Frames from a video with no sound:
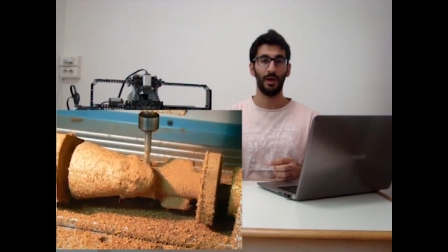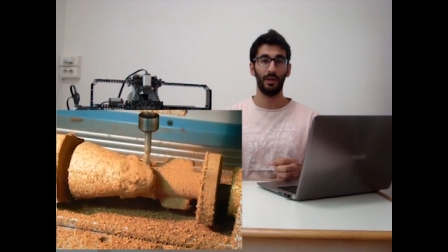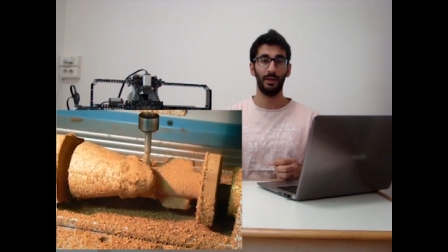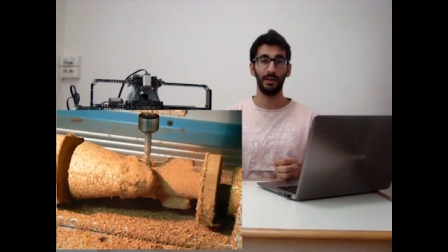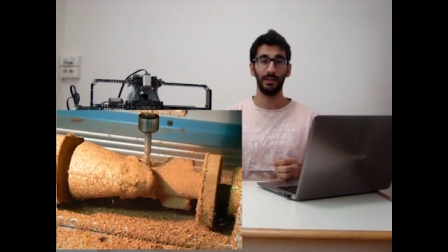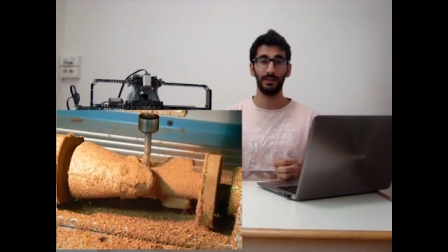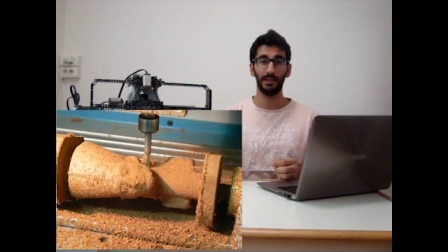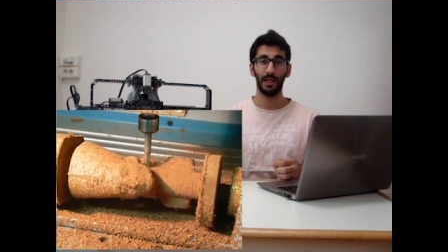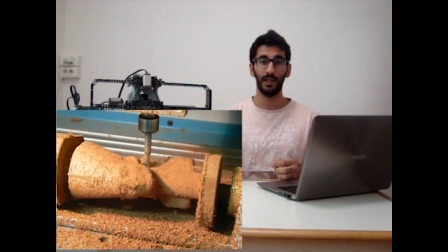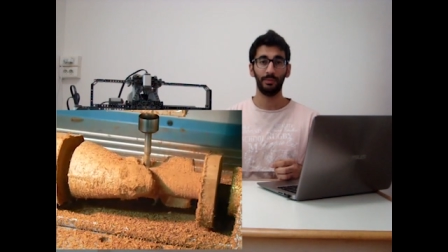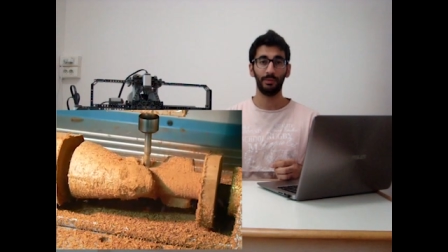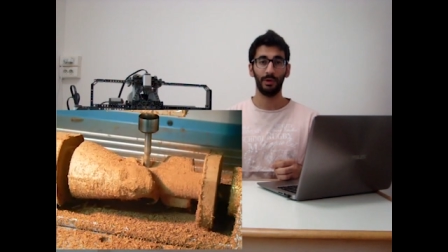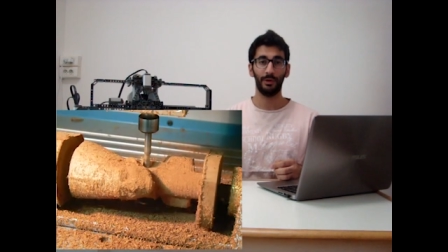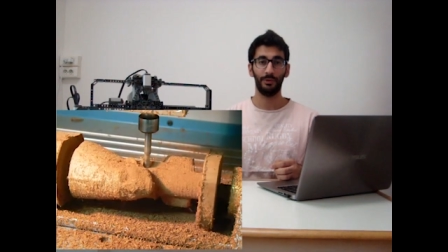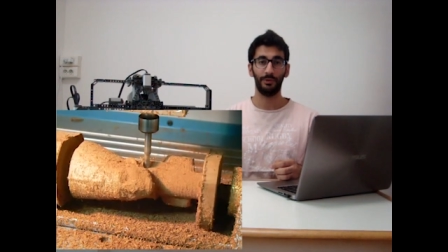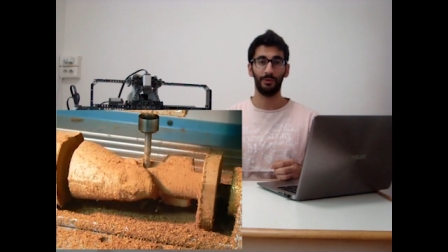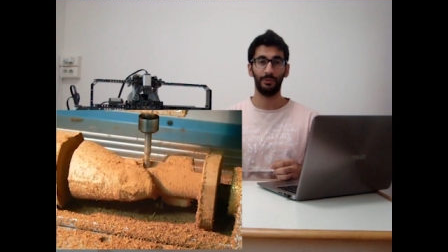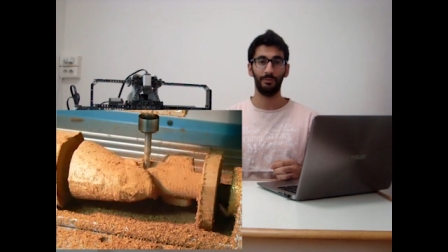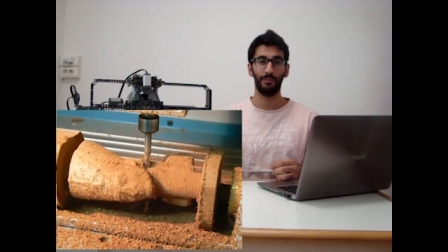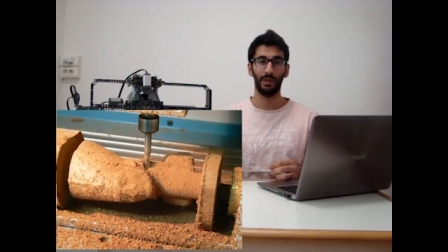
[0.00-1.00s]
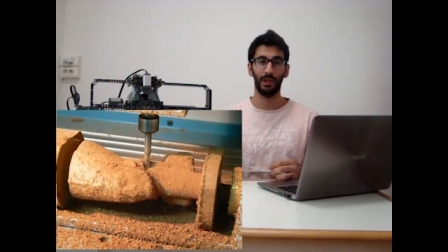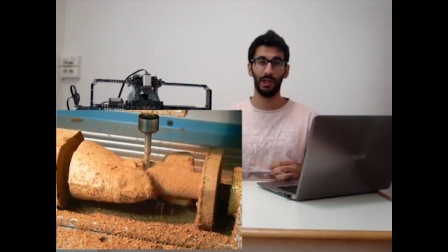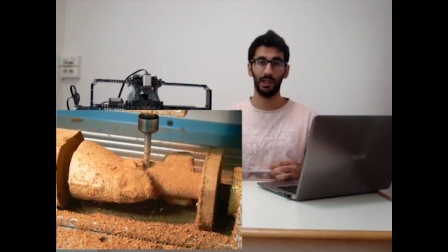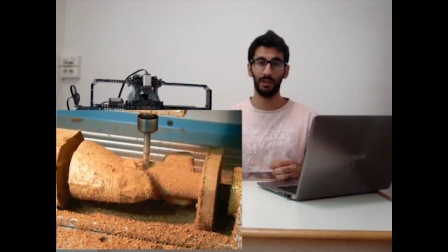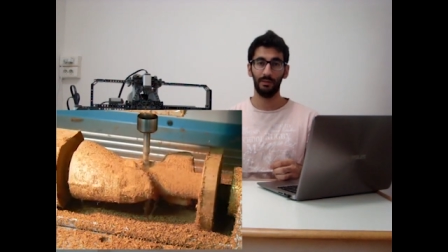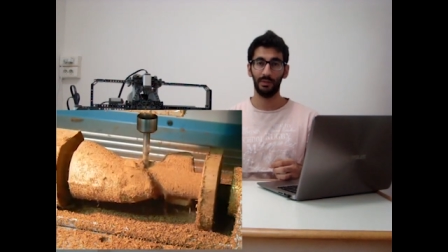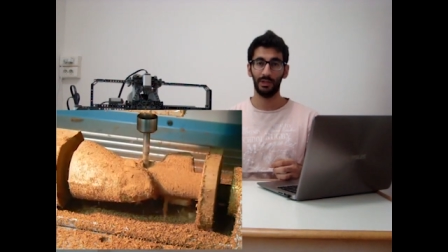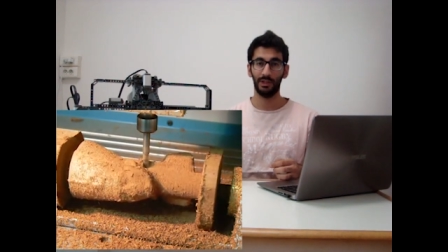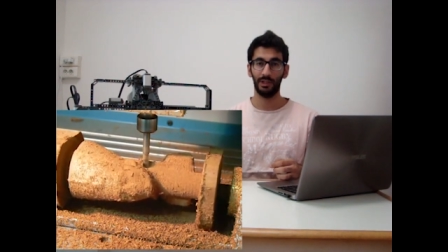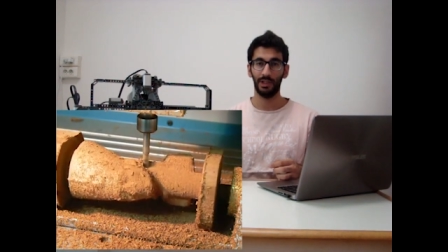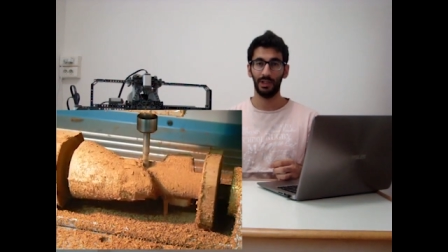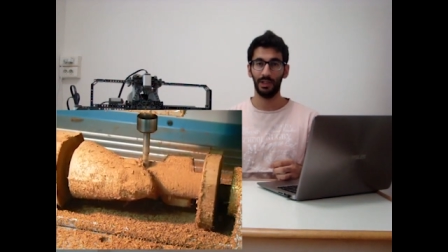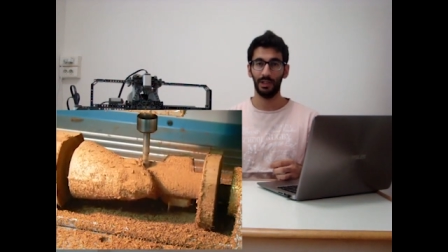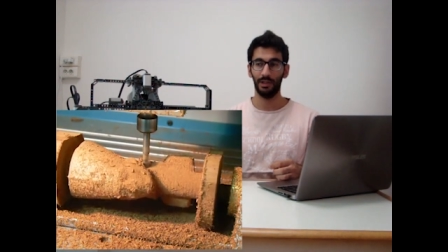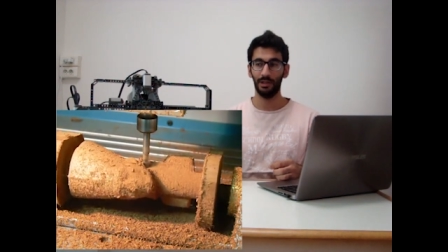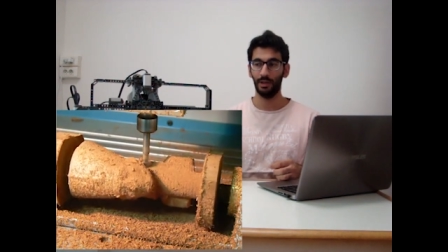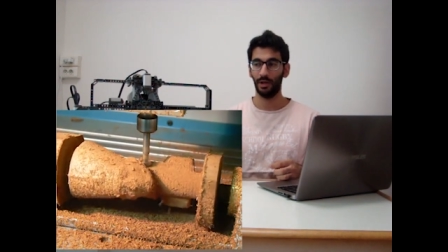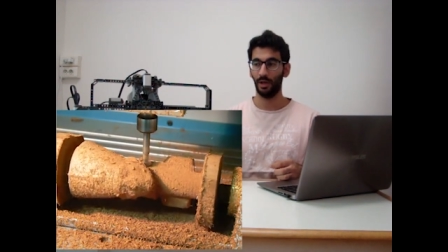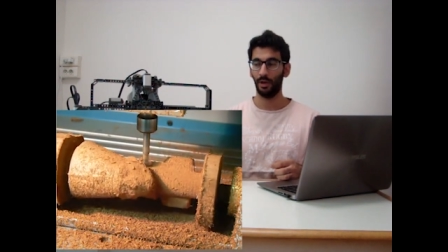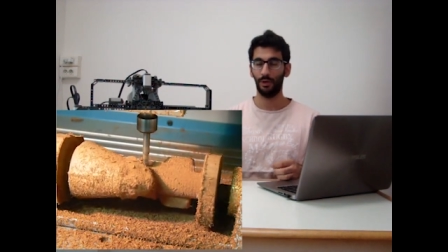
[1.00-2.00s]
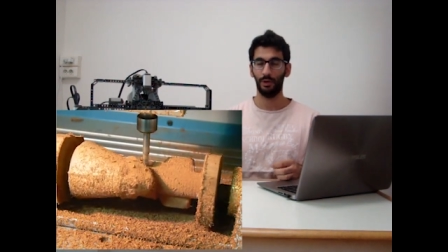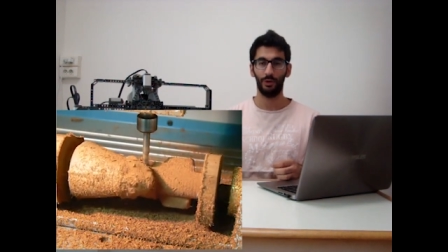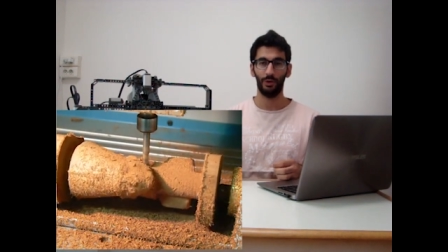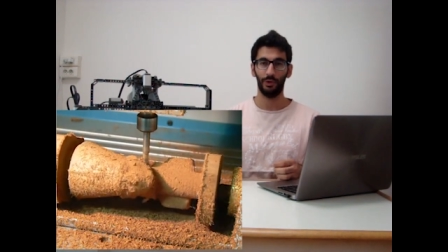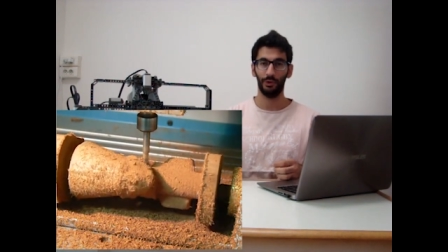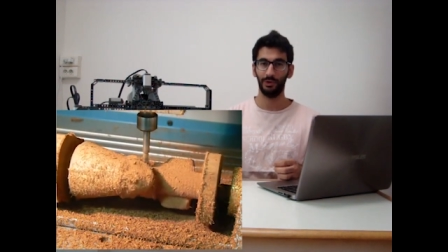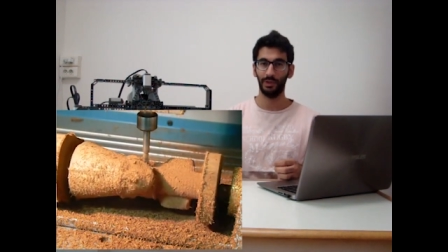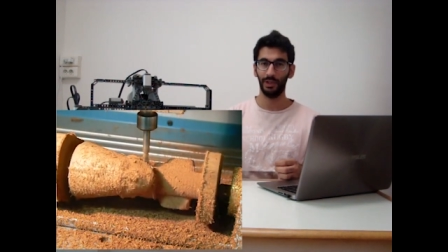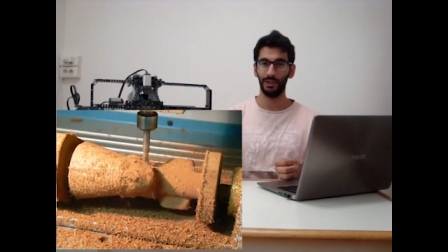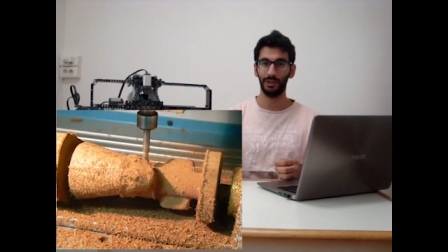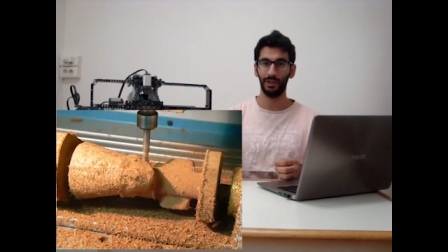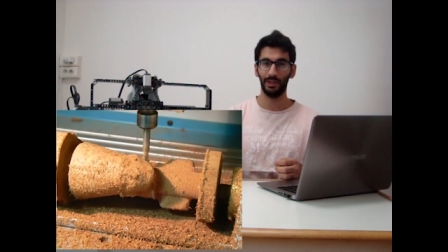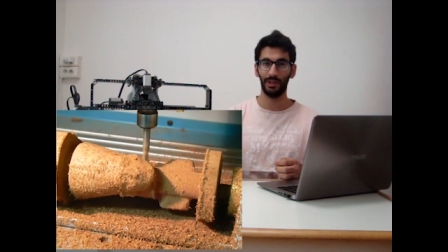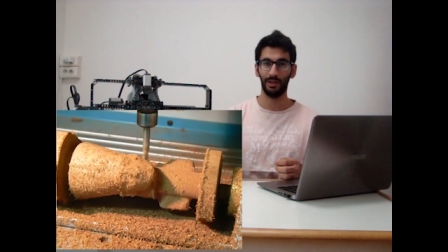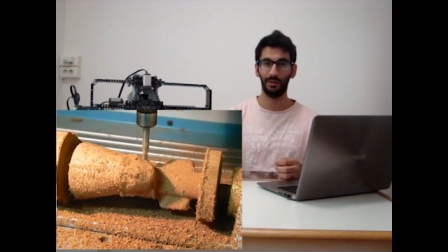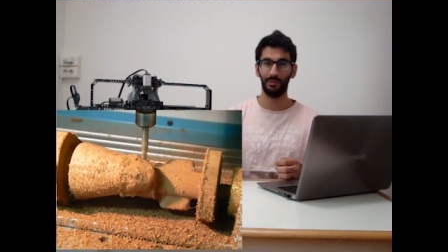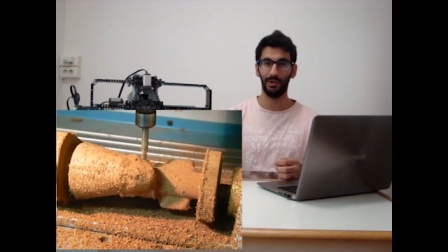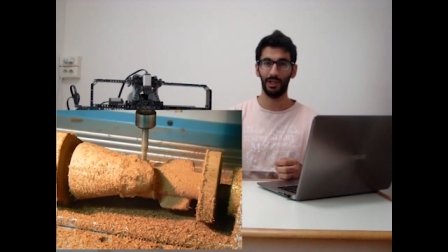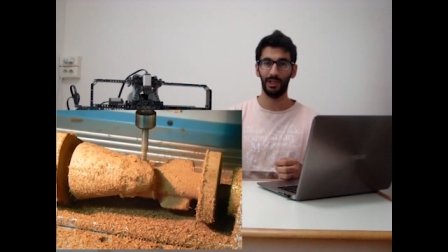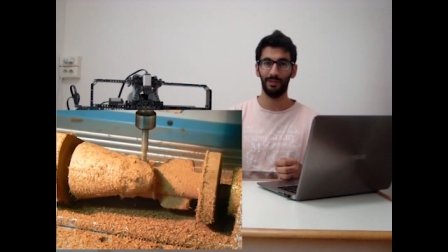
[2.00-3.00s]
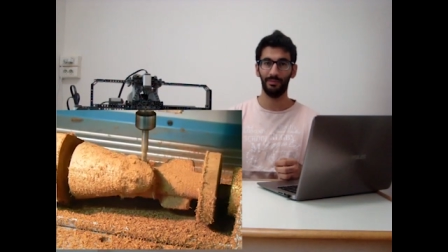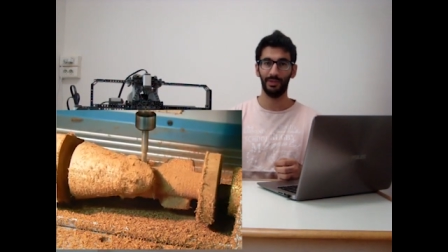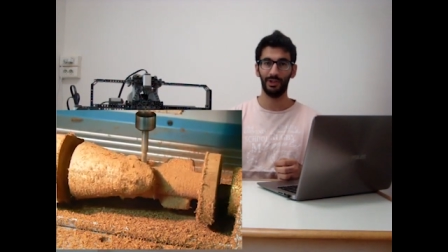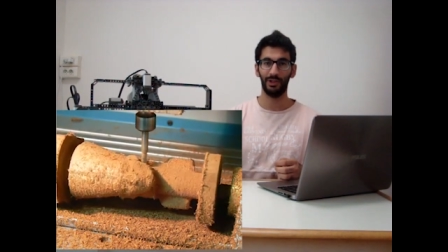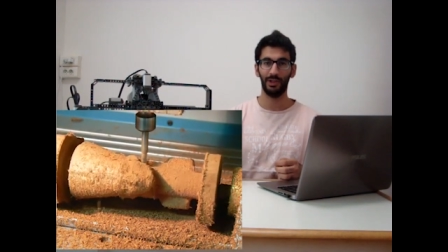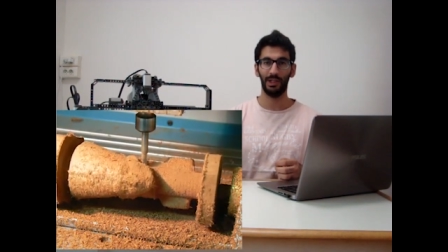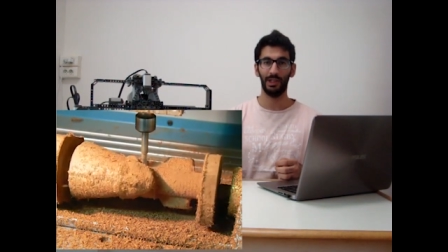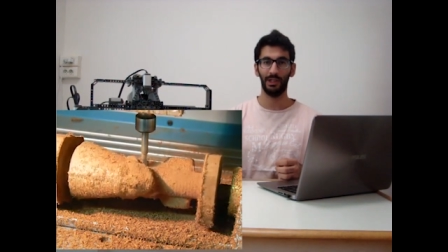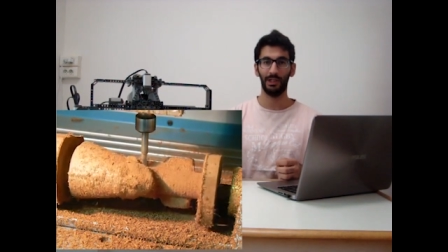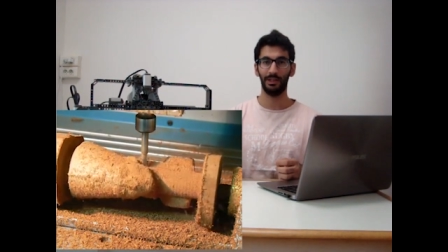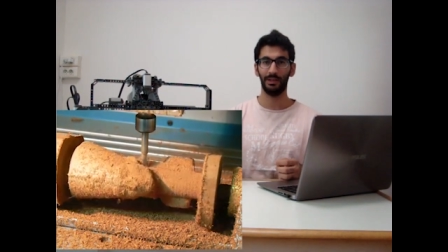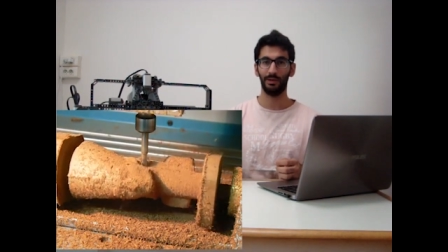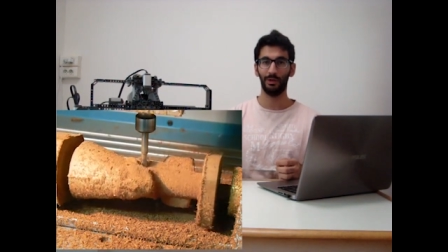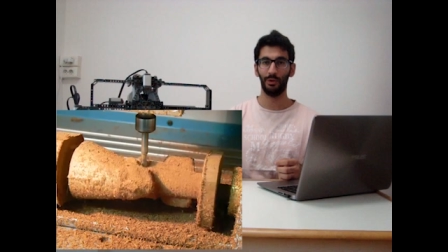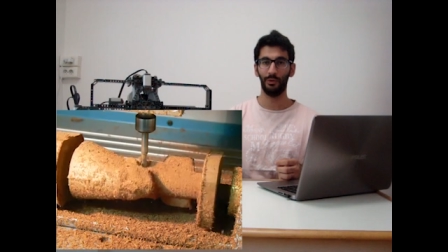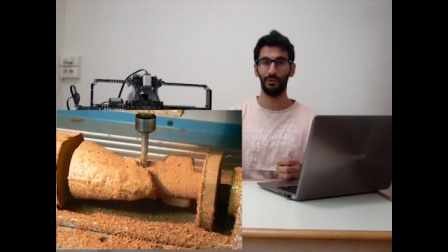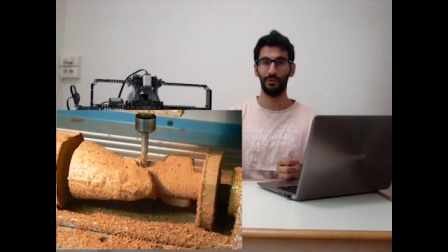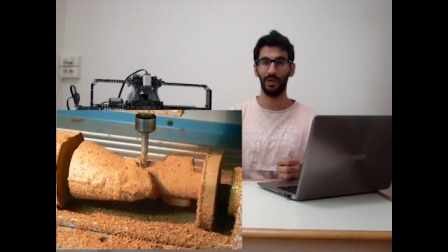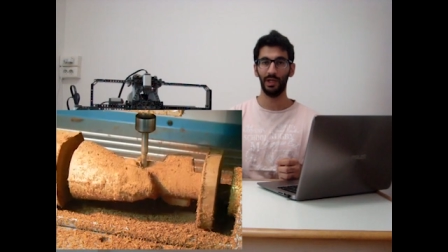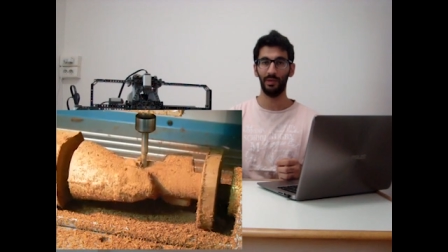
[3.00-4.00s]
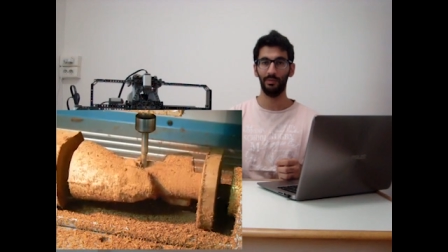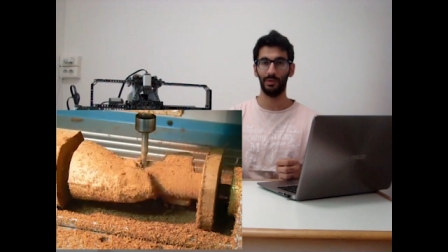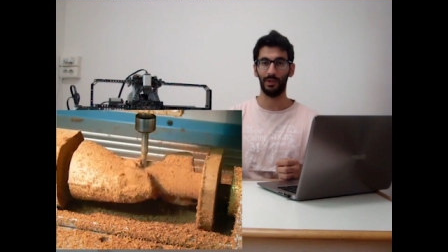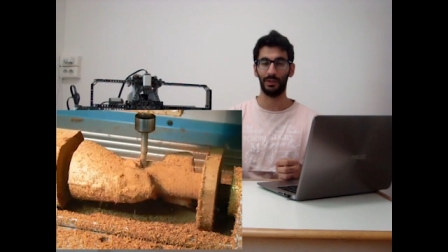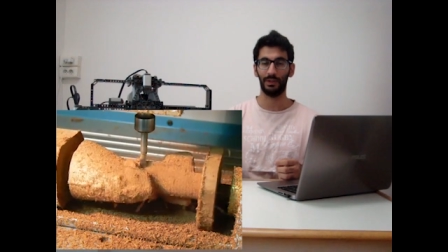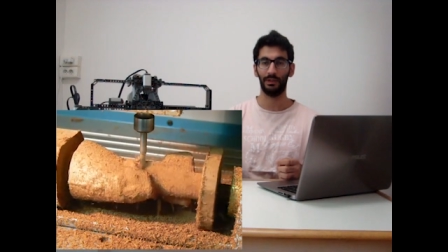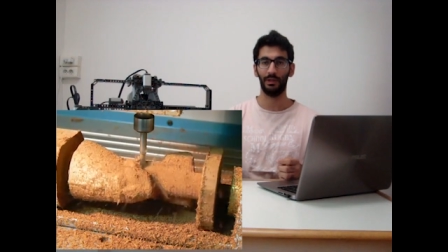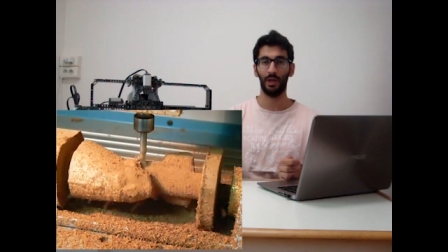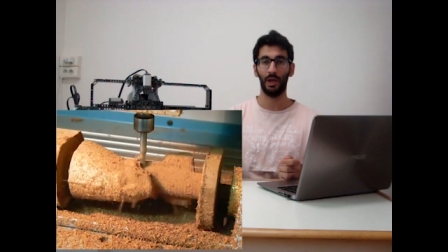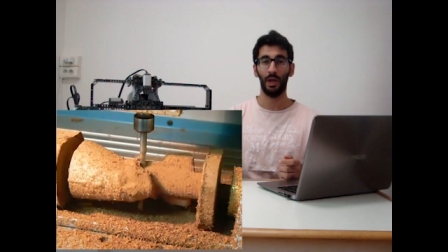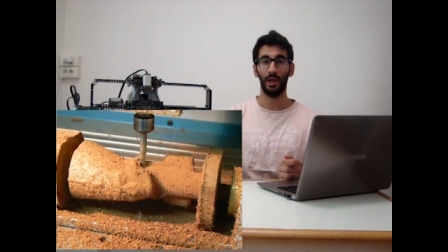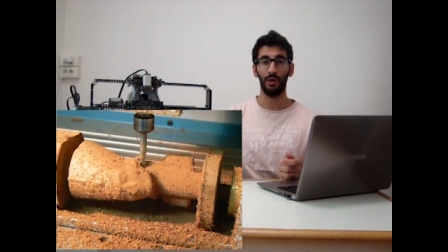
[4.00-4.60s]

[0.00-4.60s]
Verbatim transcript: This type of milling machine, the rotational milling machine, is so famous,